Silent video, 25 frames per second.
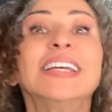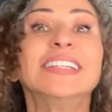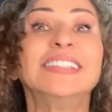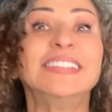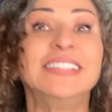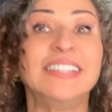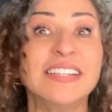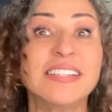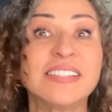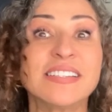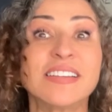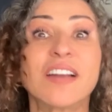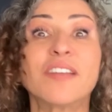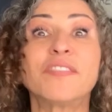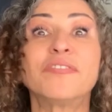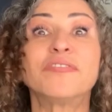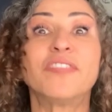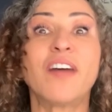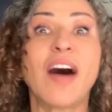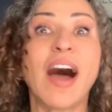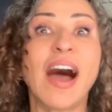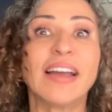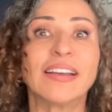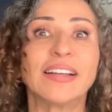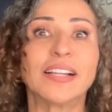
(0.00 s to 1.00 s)
These are
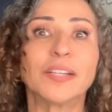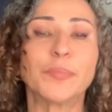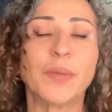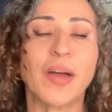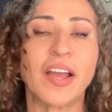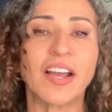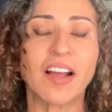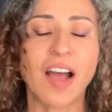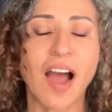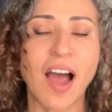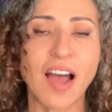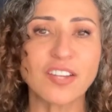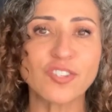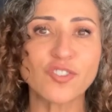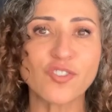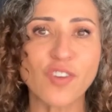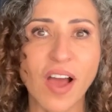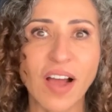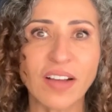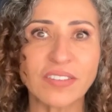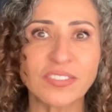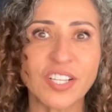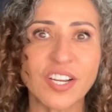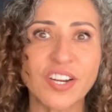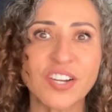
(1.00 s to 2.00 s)
filed by
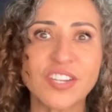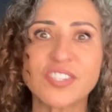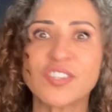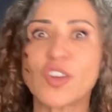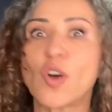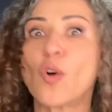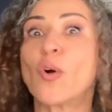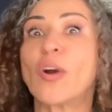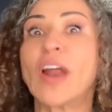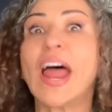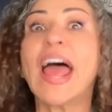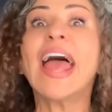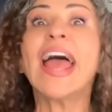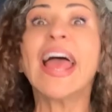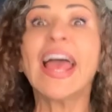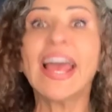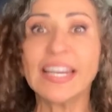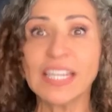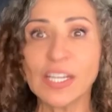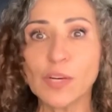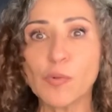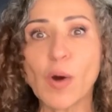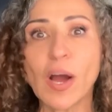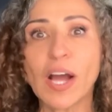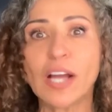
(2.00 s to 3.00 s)
contractors or
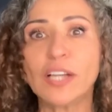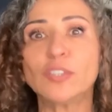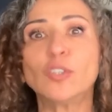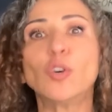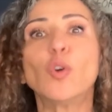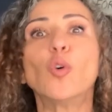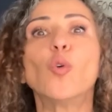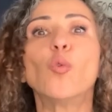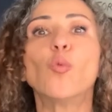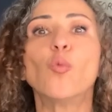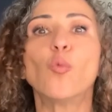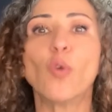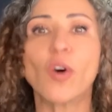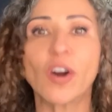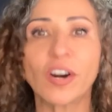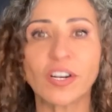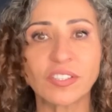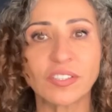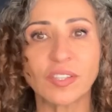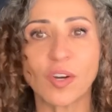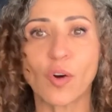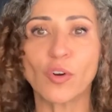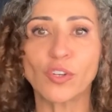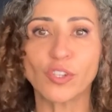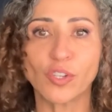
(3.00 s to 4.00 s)
anyone who
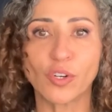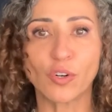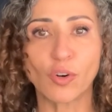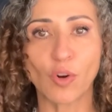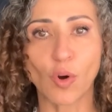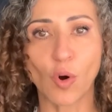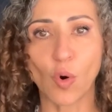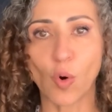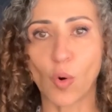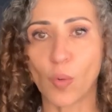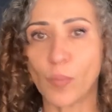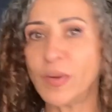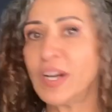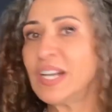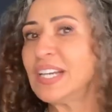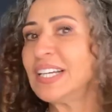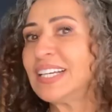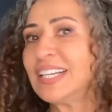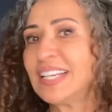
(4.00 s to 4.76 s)
worked on your home